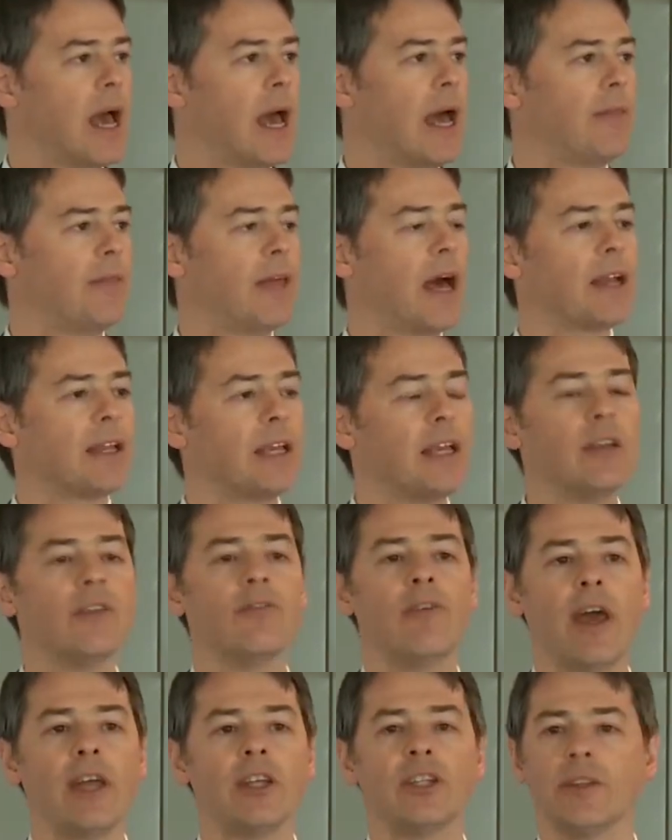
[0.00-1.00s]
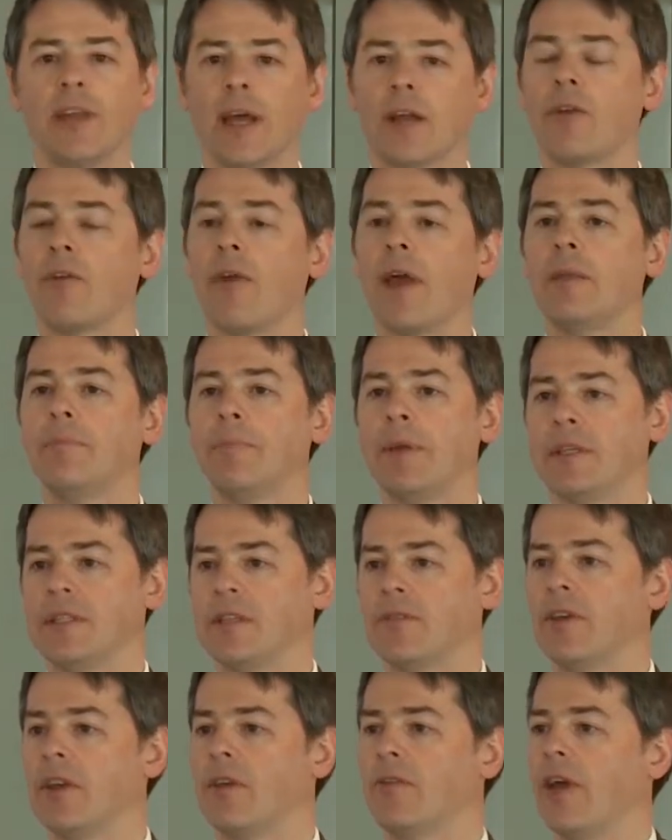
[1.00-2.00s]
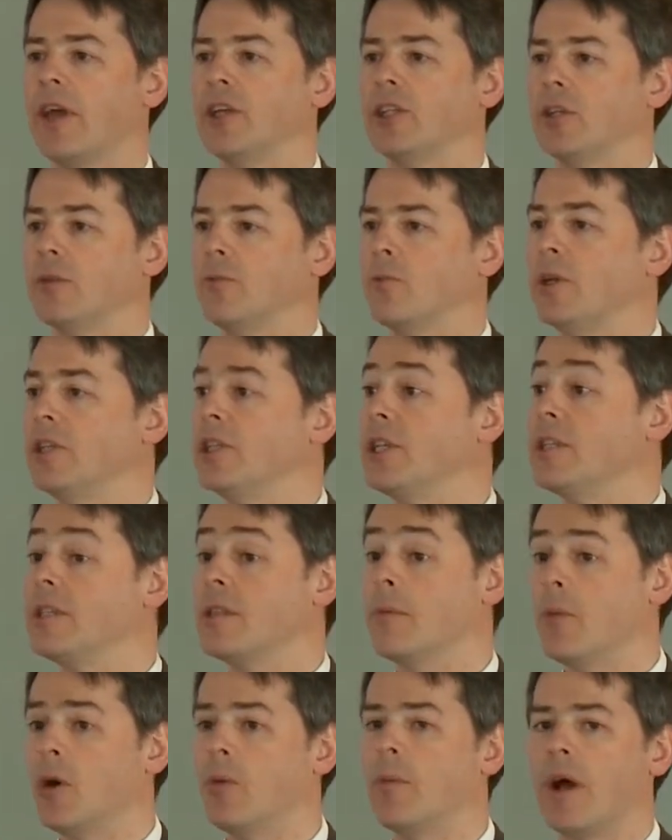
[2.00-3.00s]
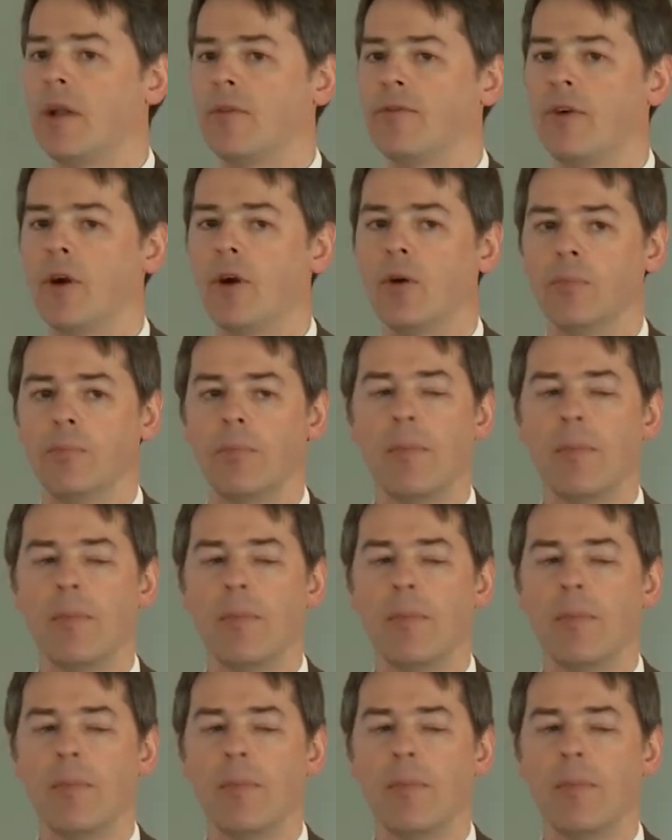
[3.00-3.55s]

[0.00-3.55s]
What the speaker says: And that innovation, that great piece of innovation, which is the mobile phone.